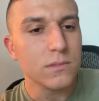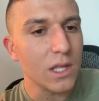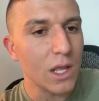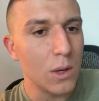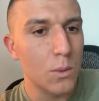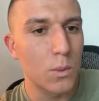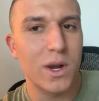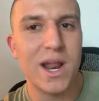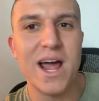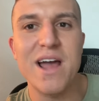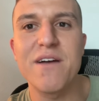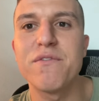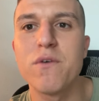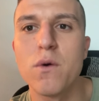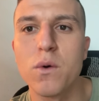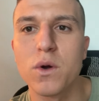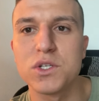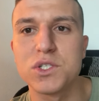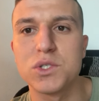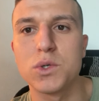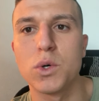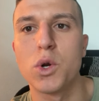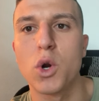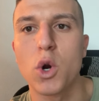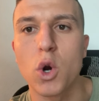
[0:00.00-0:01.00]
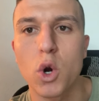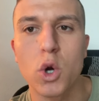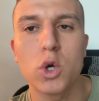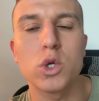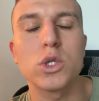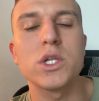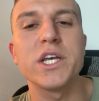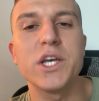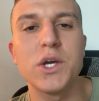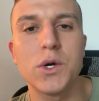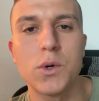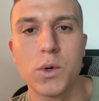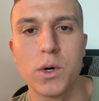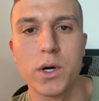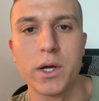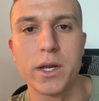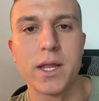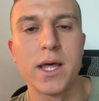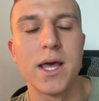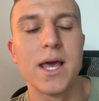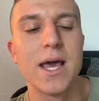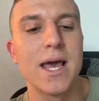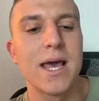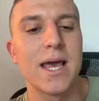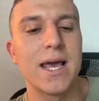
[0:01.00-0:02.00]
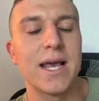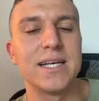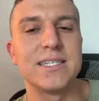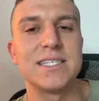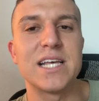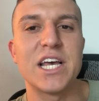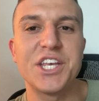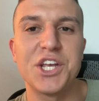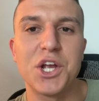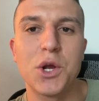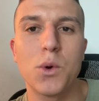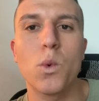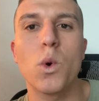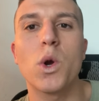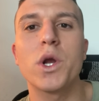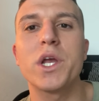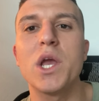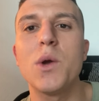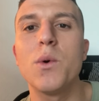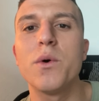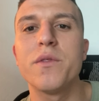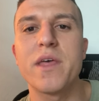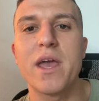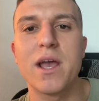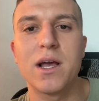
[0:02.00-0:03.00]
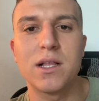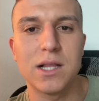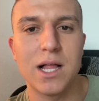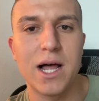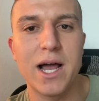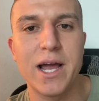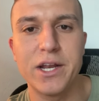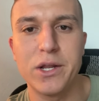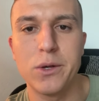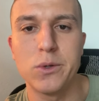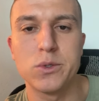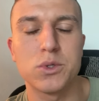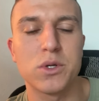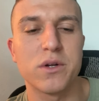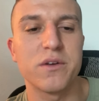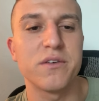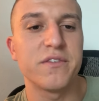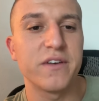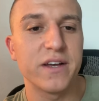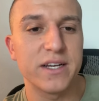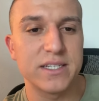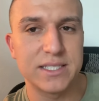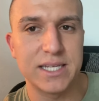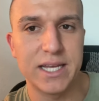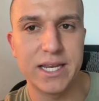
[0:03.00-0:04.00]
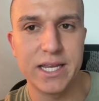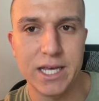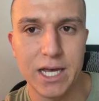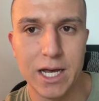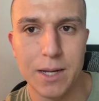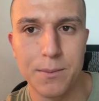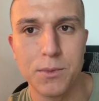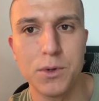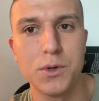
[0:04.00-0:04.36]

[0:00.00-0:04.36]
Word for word: what I focus on early on is that you're working with a client who's on a fixed income,